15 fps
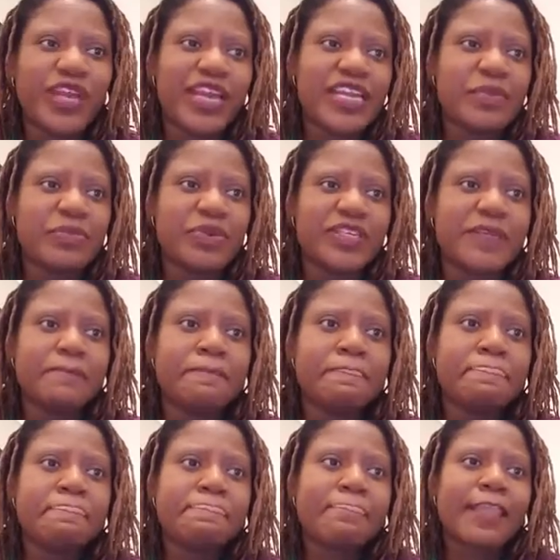anybody
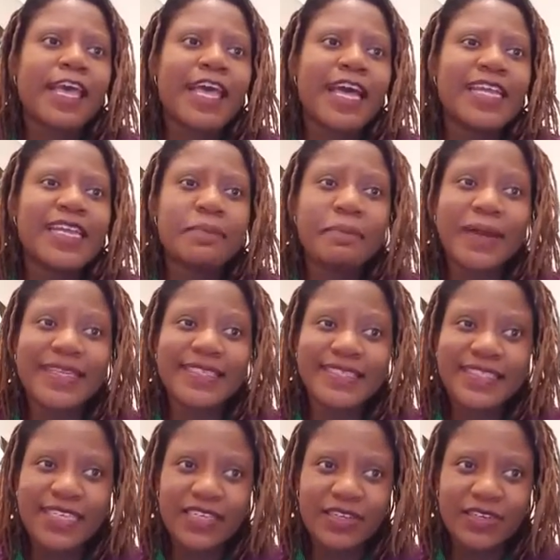in
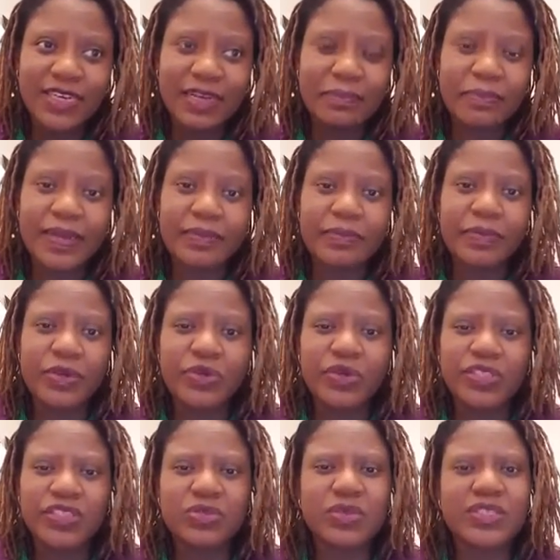particular, but
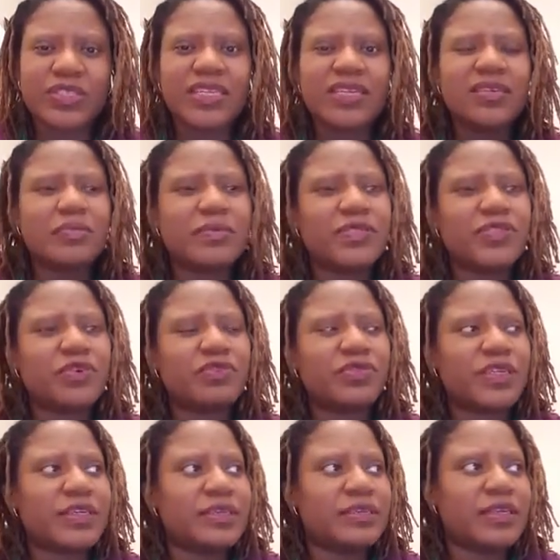because it was a little bit of
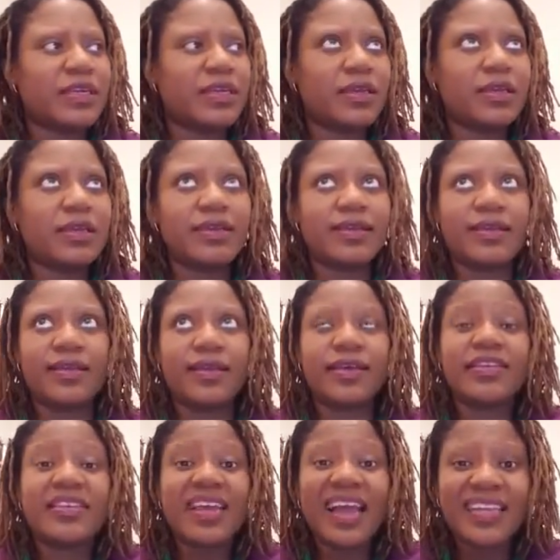
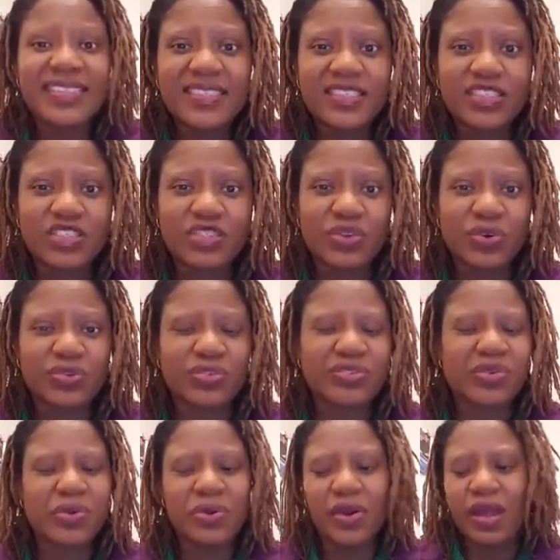a reality show,
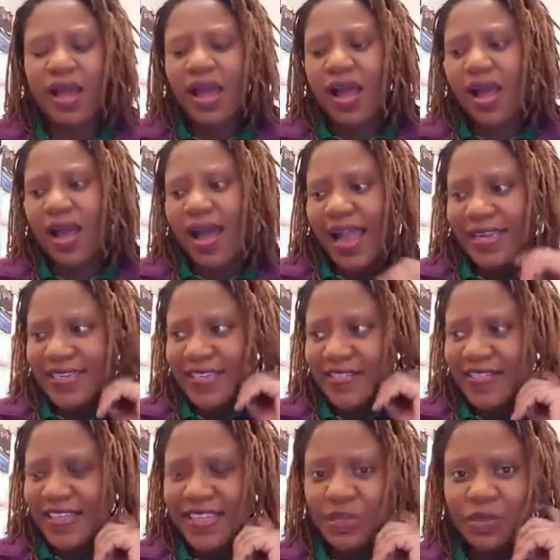so I
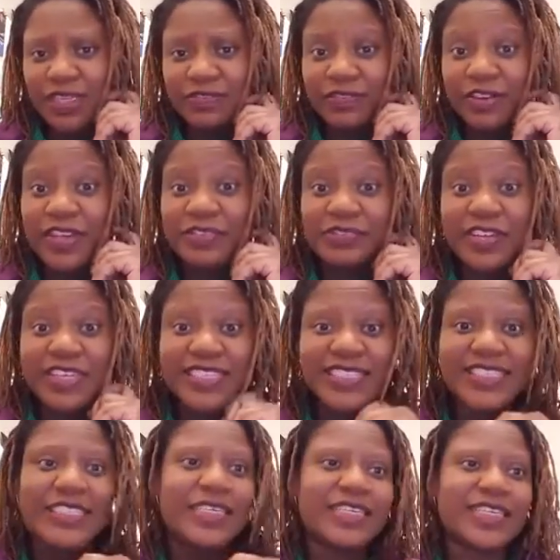didn't think they were very
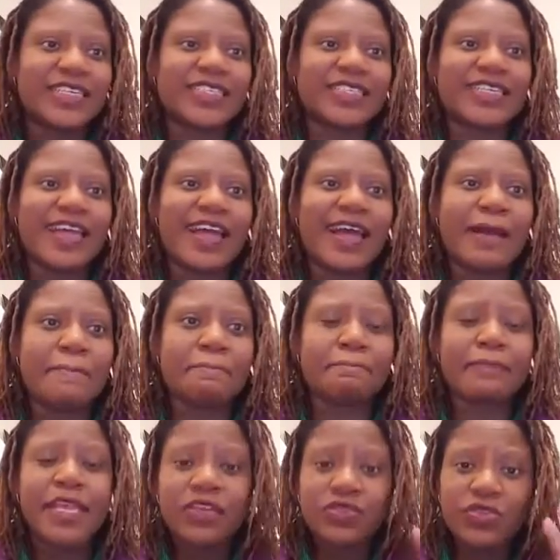serious.
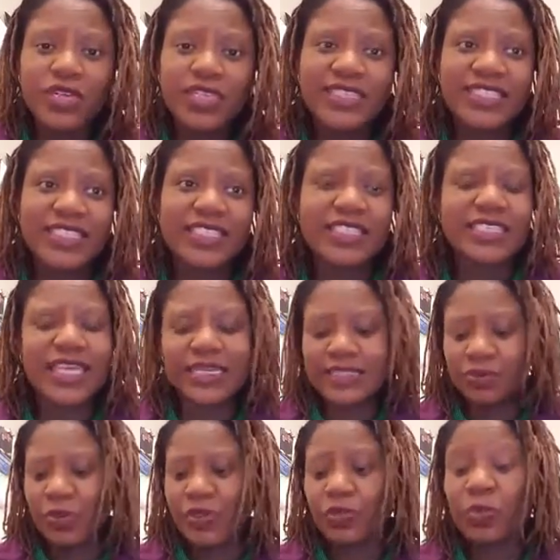So let's just
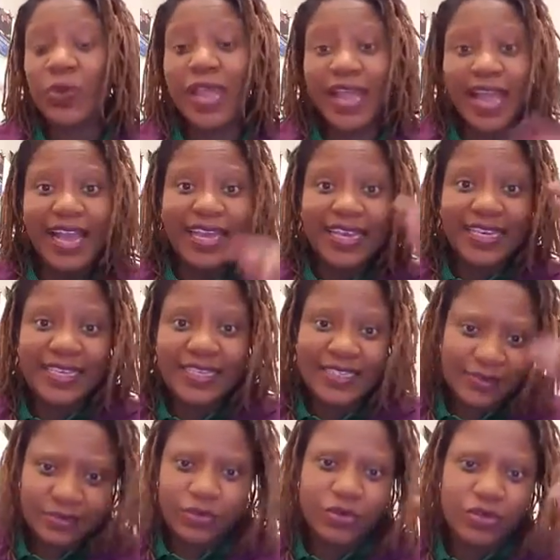start with where I
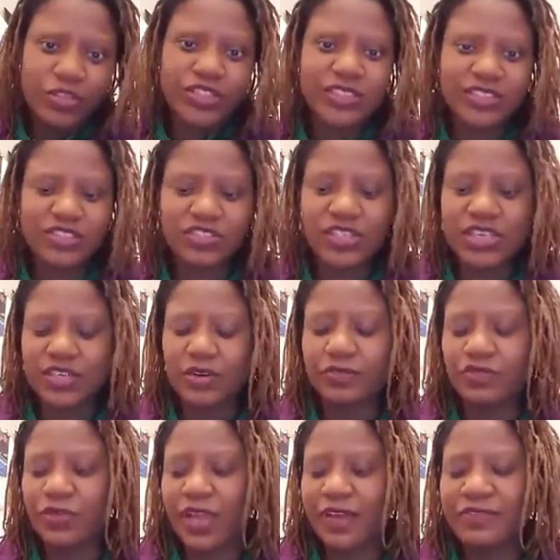got triggered
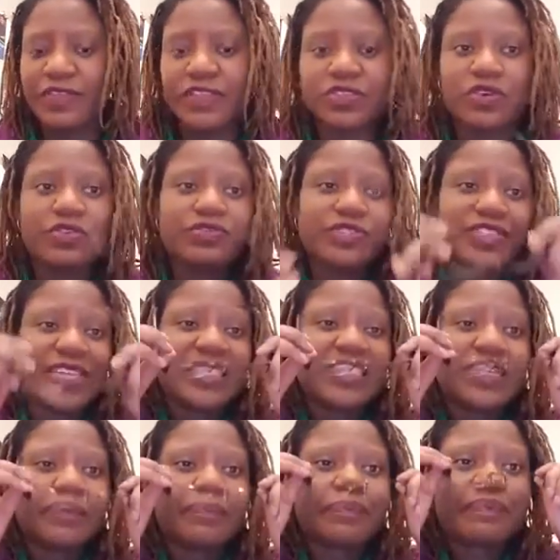off to have this
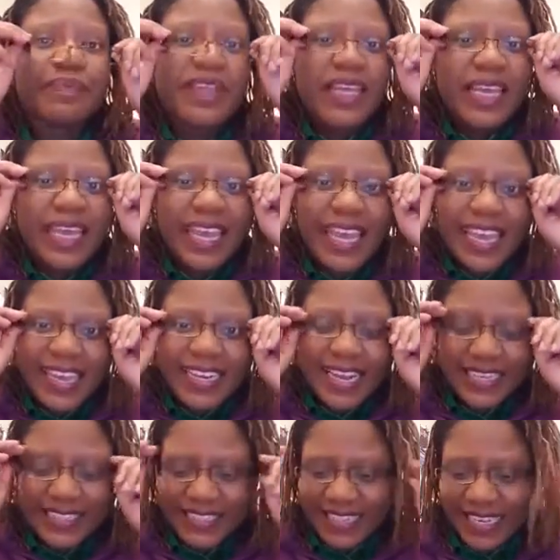conversation. I
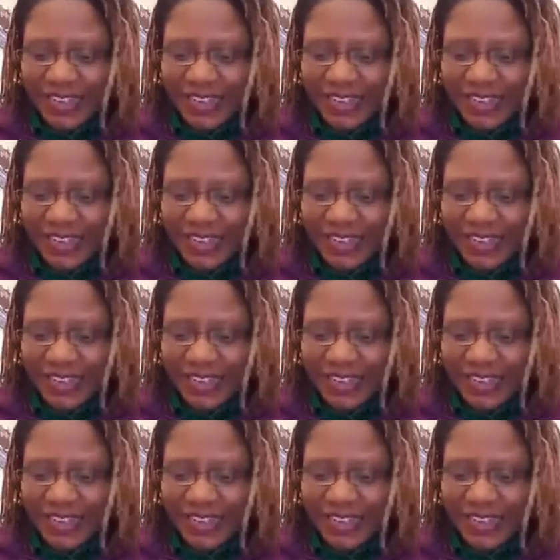was